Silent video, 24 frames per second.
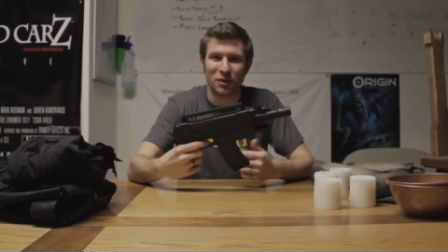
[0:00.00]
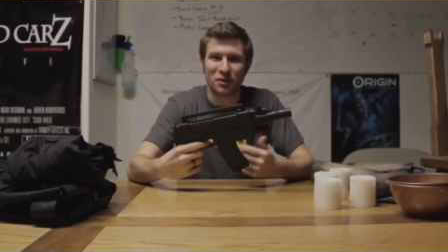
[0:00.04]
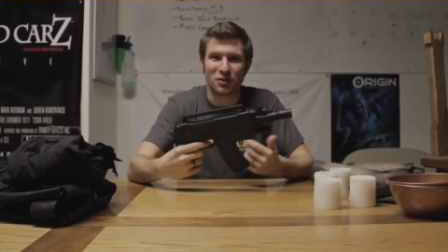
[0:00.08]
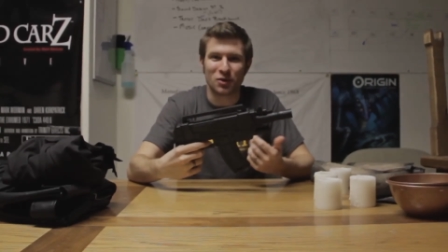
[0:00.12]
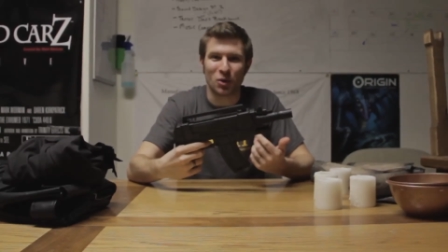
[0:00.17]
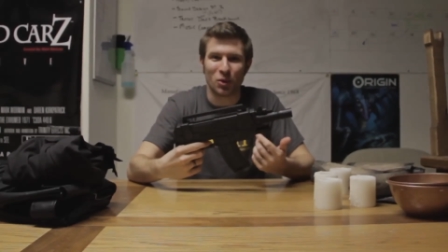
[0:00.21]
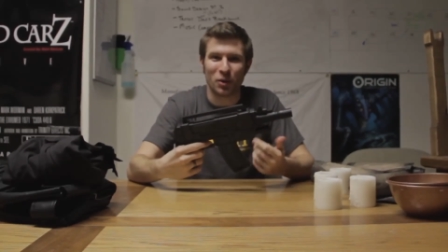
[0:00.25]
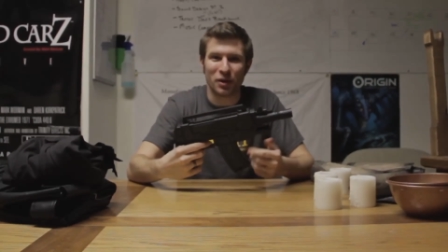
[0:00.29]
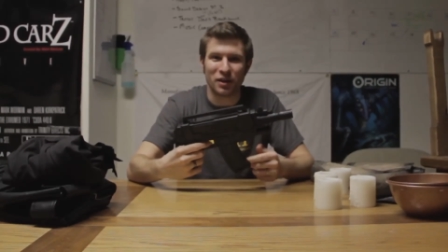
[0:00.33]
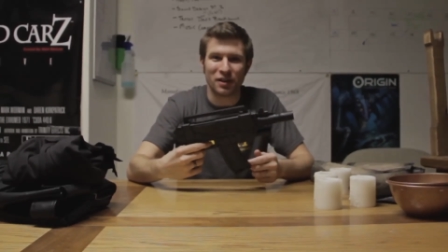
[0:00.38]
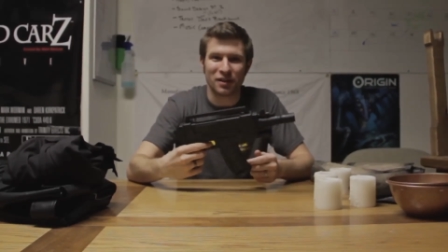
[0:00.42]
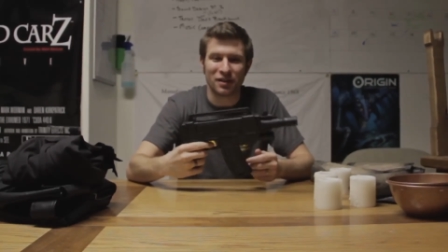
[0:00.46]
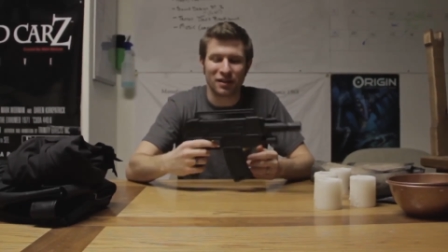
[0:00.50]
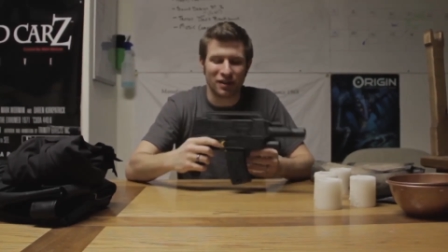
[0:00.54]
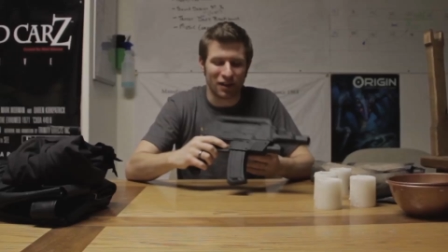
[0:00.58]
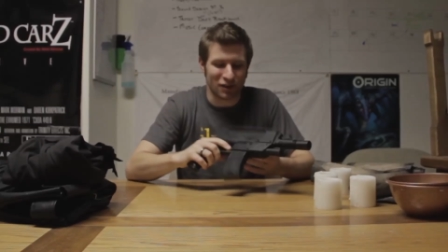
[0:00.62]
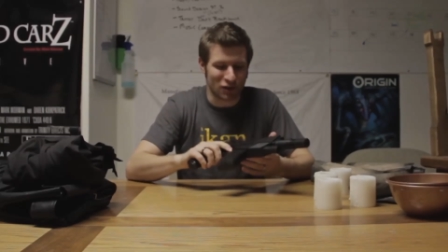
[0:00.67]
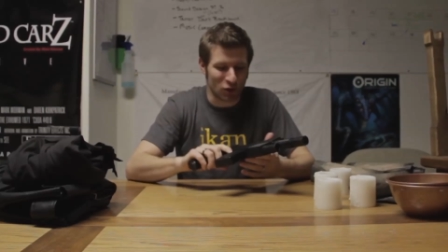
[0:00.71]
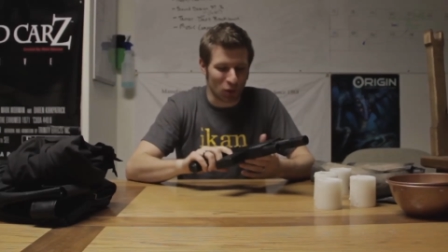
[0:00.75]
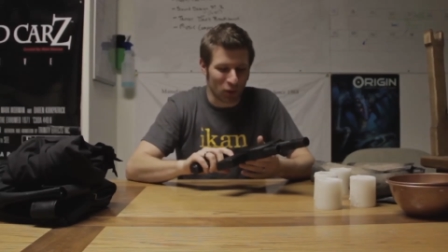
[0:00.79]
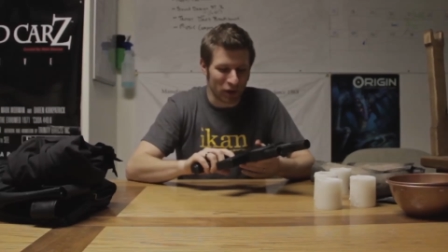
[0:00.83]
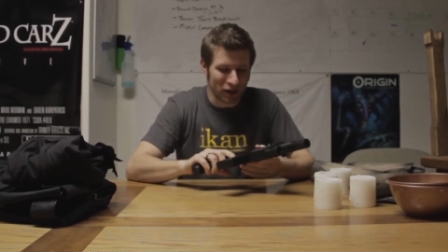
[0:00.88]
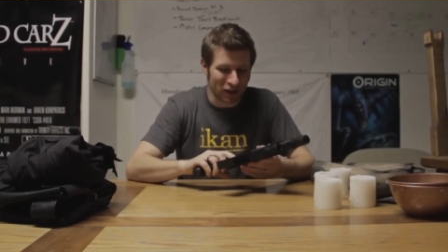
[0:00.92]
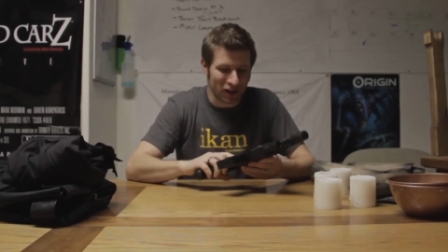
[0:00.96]

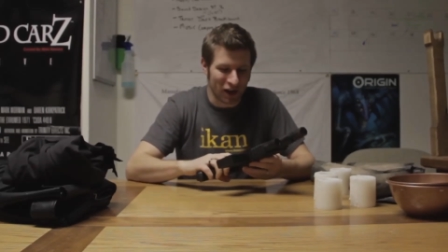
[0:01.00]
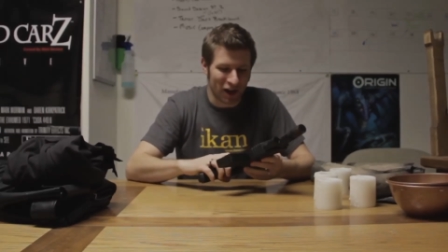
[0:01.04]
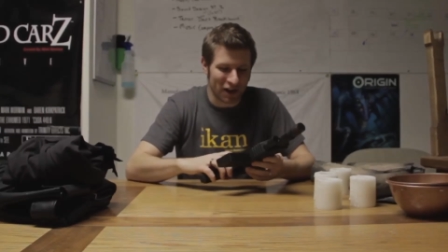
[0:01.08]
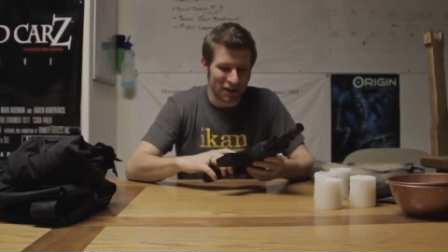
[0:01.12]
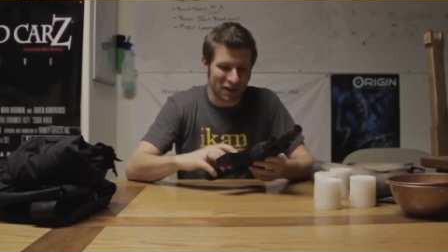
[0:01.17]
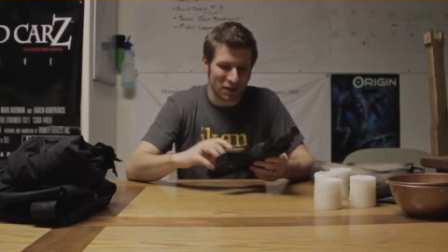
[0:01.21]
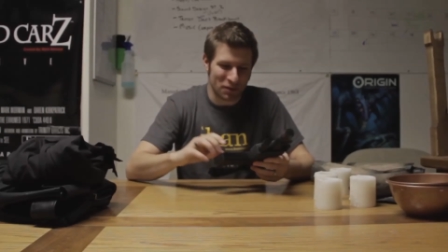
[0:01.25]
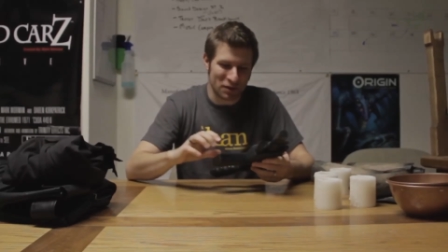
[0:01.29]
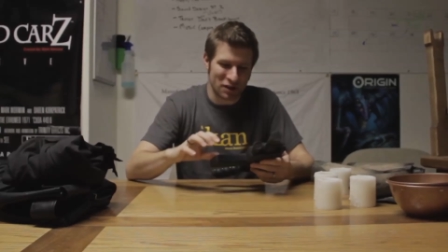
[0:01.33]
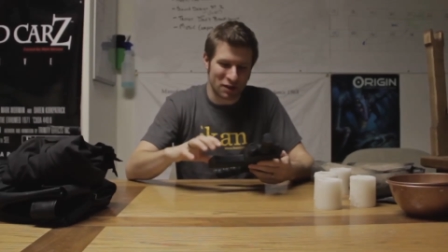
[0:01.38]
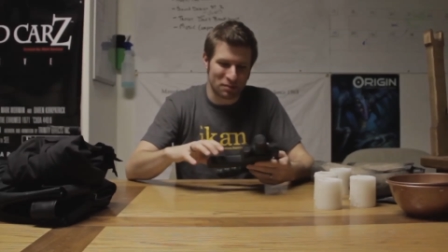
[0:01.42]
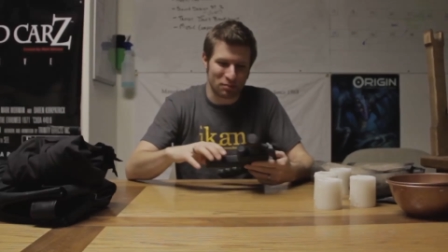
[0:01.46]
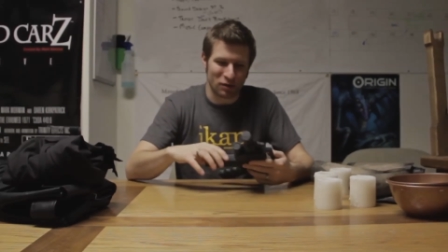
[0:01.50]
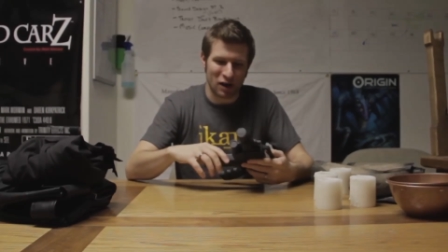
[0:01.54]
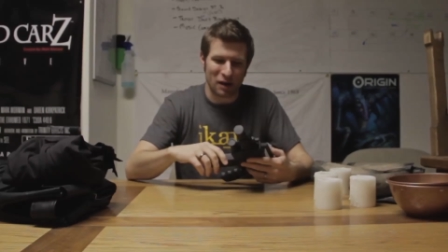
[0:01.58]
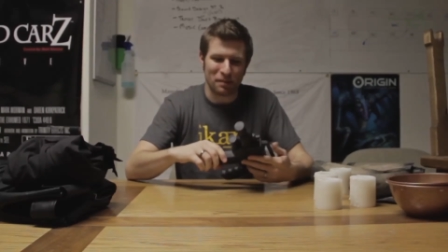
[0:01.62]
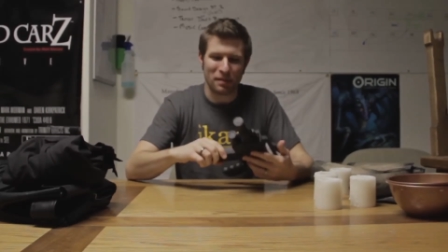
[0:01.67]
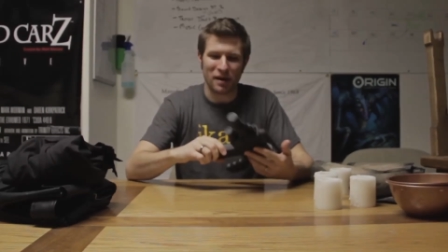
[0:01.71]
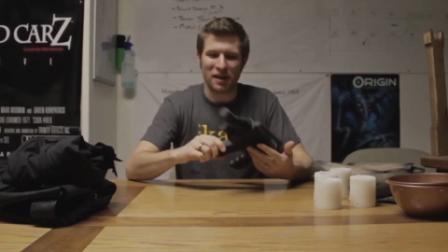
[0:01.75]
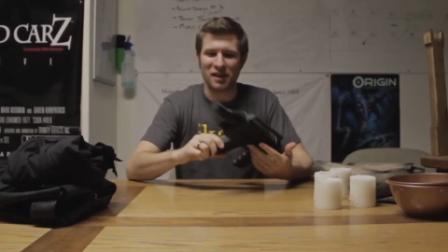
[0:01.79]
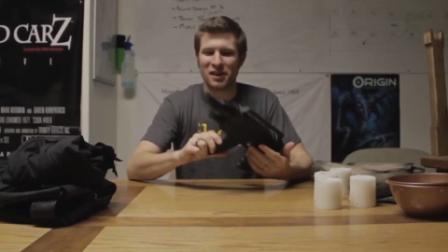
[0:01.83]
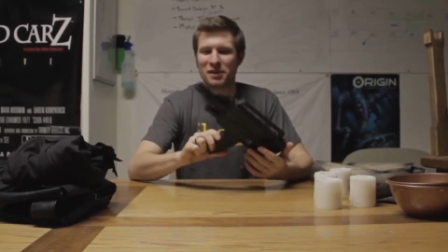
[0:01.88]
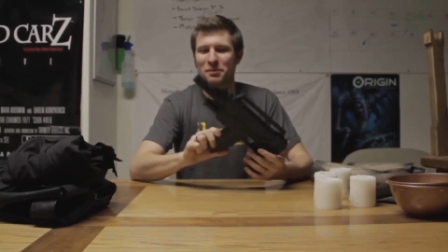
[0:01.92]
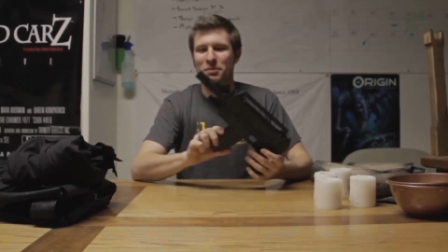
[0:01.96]
toy gun that we spray
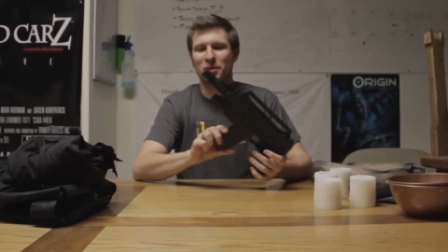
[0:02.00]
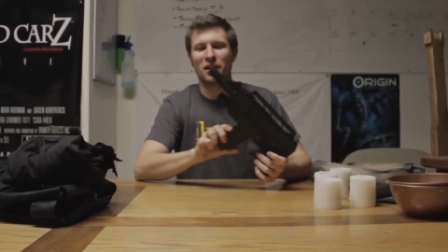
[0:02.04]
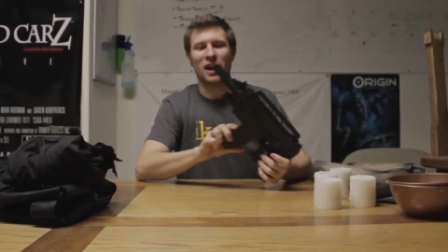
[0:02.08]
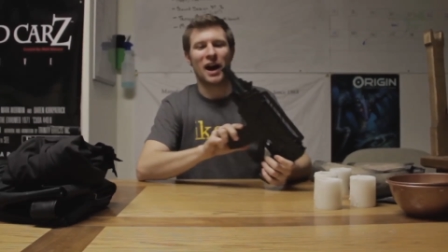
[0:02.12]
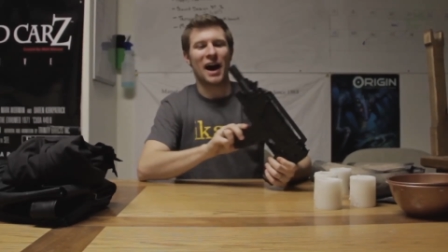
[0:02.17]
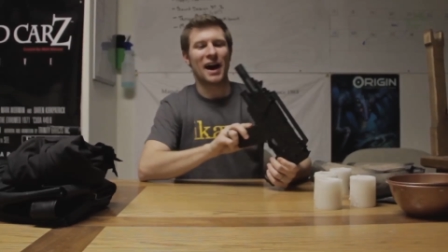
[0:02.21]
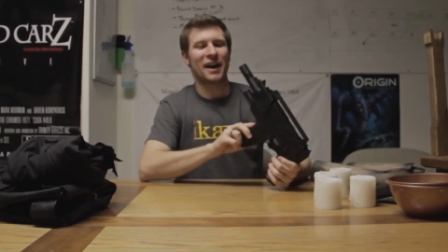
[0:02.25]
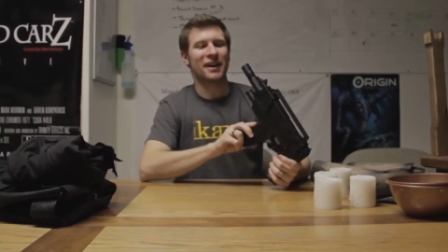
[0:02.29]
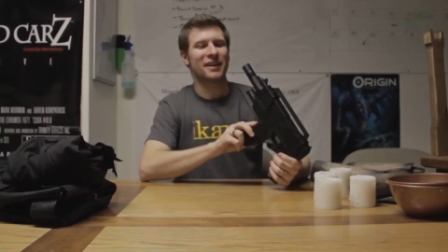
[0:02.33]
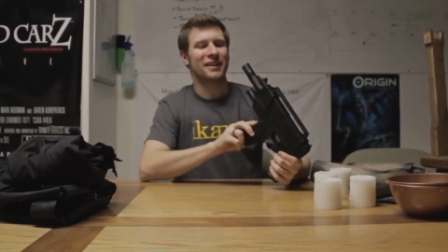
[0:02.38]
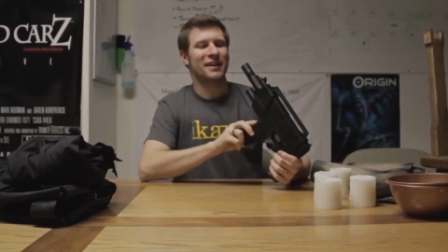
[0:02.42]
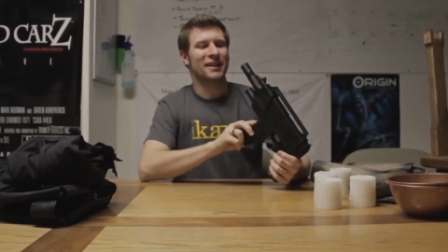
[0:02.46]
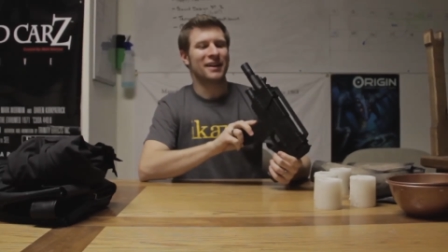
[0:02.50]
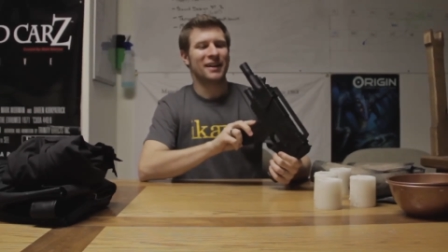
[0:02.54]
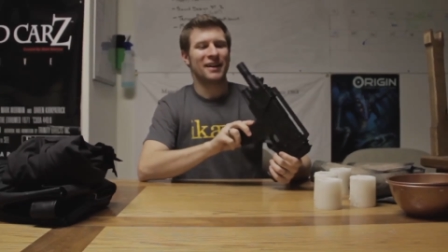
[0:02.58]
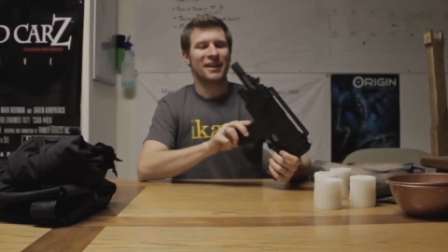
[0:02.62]
painted black.